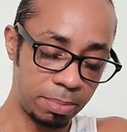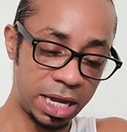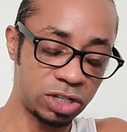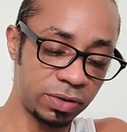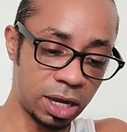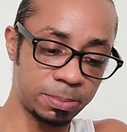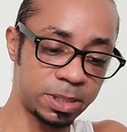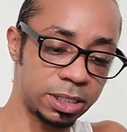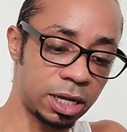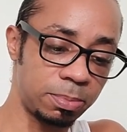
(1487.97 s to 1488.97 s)
Page of
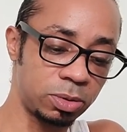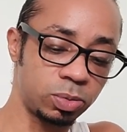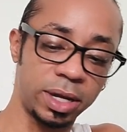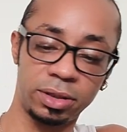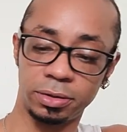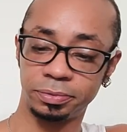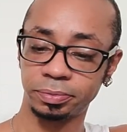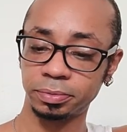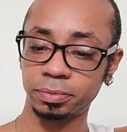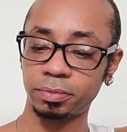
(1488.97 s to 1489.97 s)
Cups is coupled with
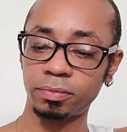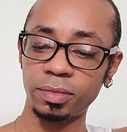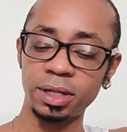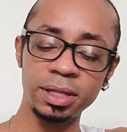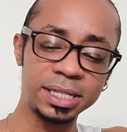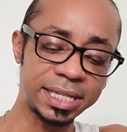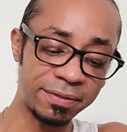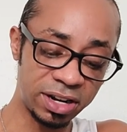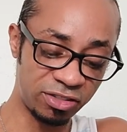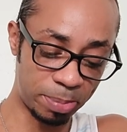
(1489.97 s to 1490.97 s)
the
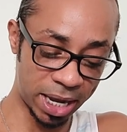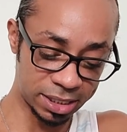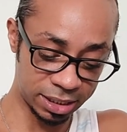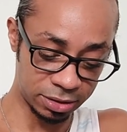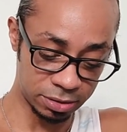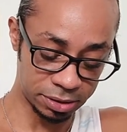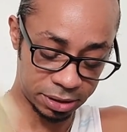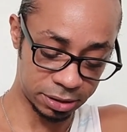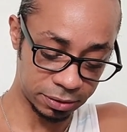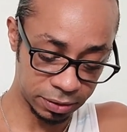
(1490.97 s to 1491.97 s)
Seven of
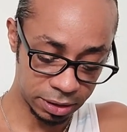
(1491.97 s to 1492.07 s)
Pentacles